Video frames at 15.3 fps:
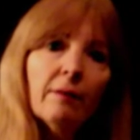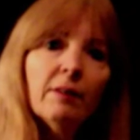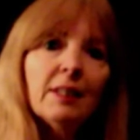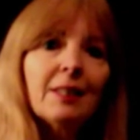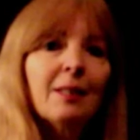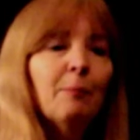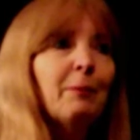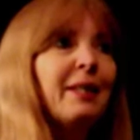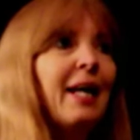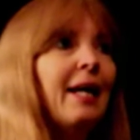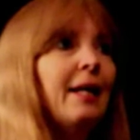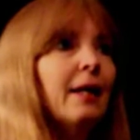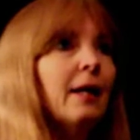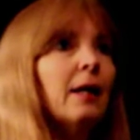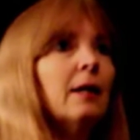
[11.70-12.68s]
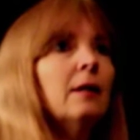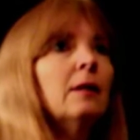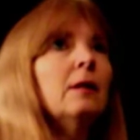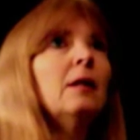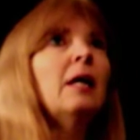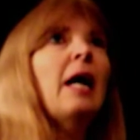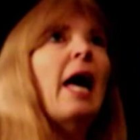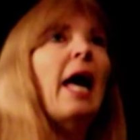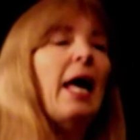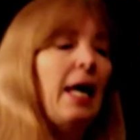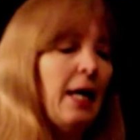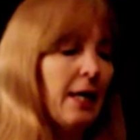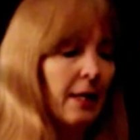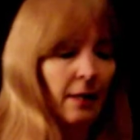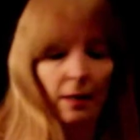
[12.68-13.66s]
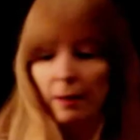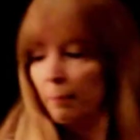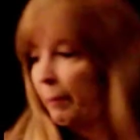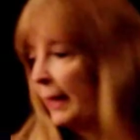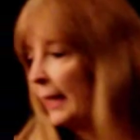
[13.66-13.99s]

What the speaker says: given some data, and